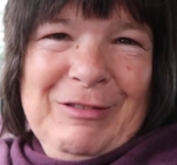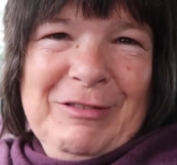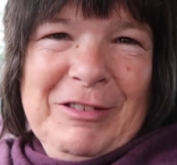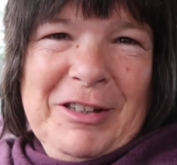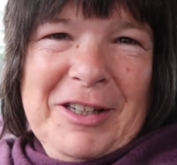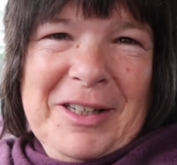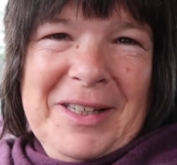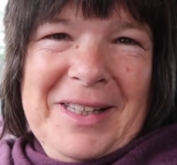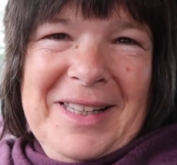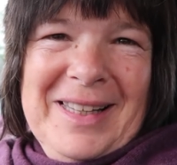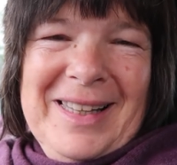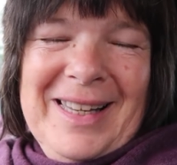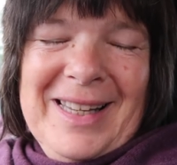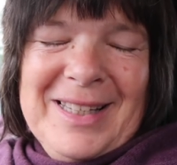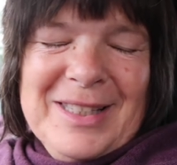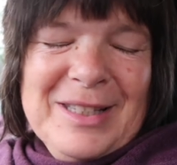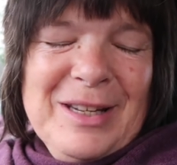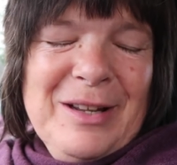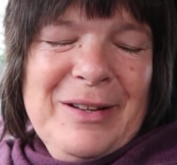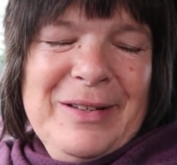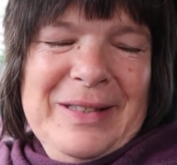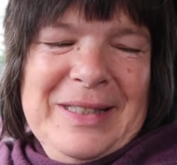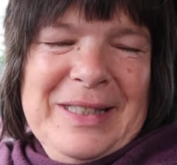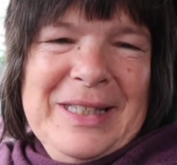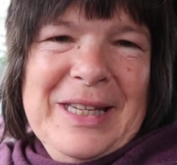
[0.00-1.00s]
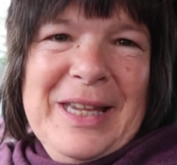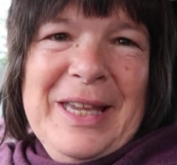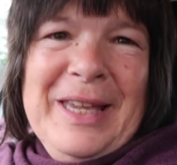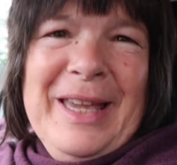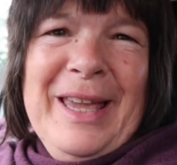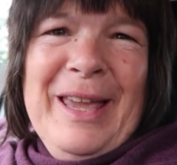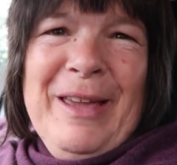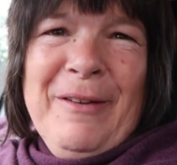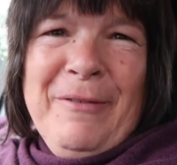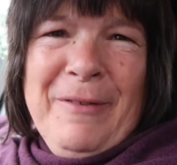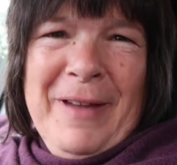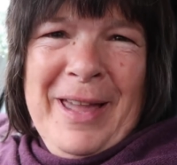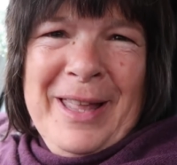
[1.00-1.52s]
Right, let's go and see
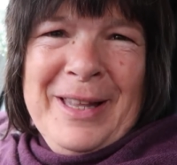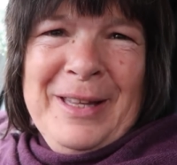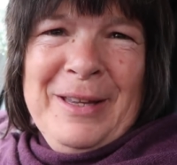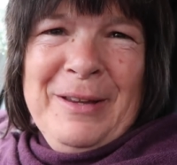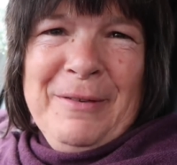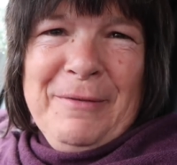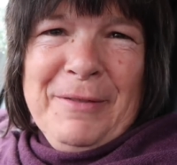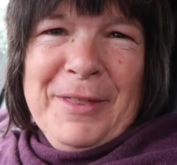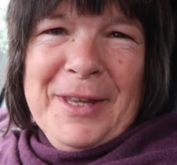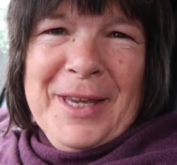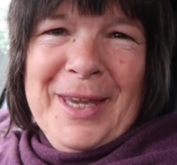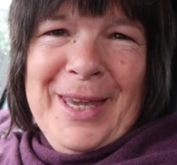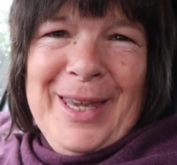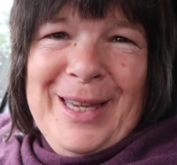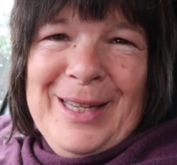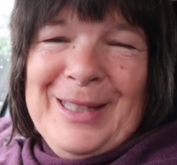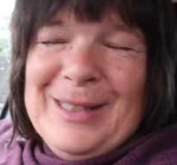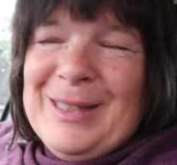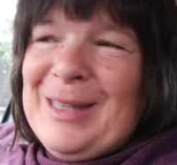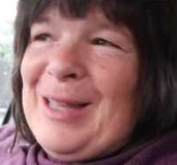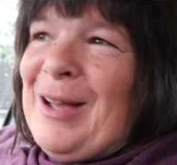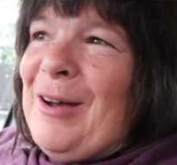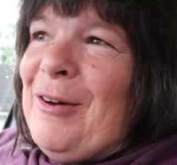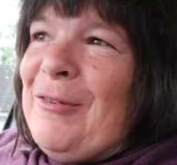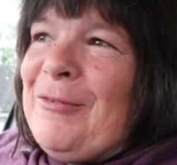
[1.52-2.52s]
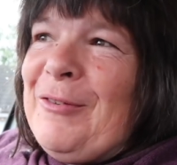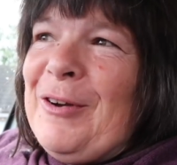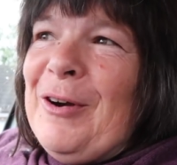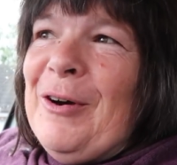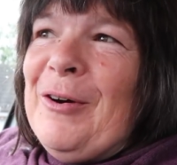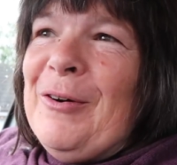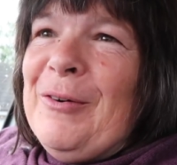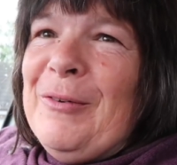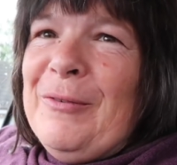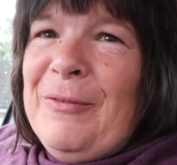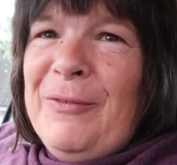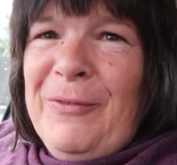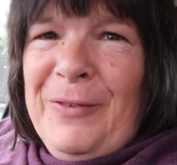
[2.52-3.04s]
if any of the keys that I've
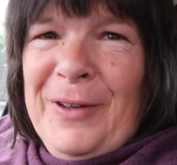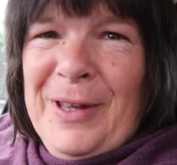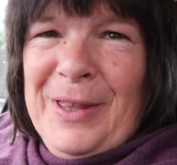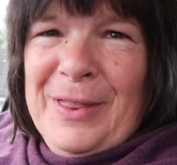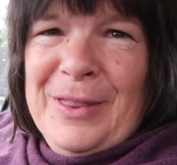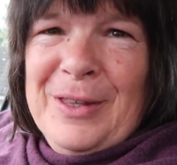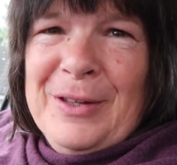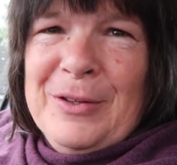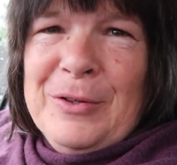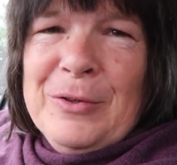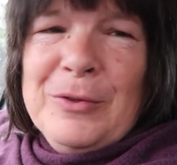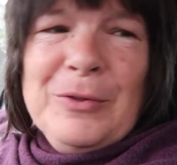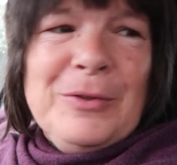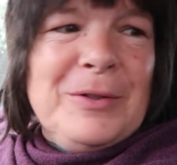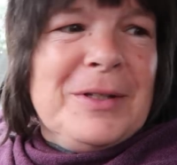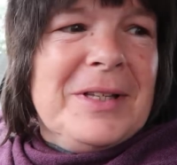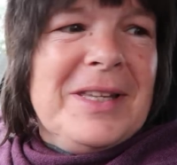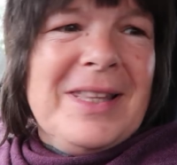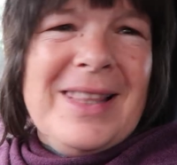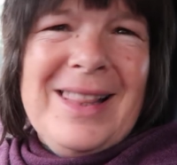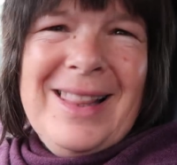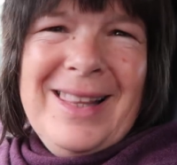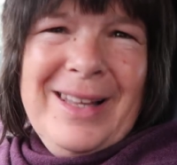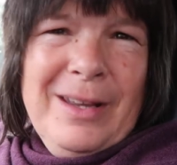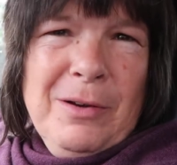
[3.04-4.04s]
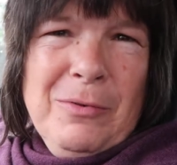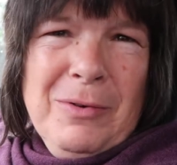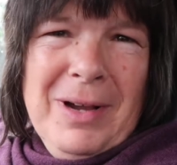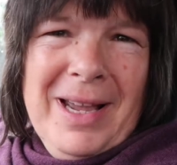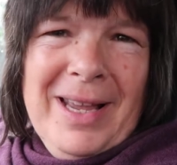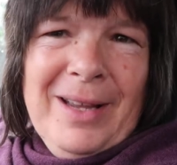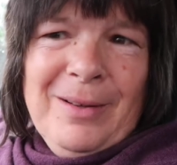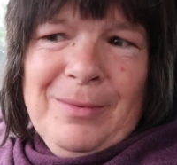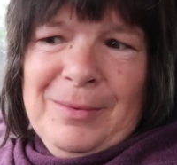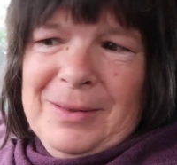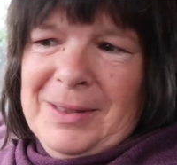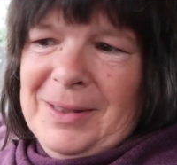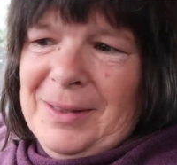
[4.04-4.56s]
got fit the door to the little
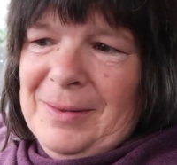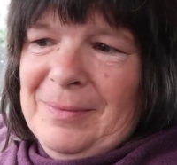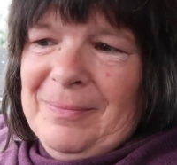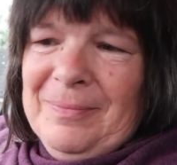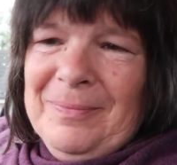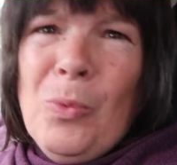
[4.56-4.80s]
house.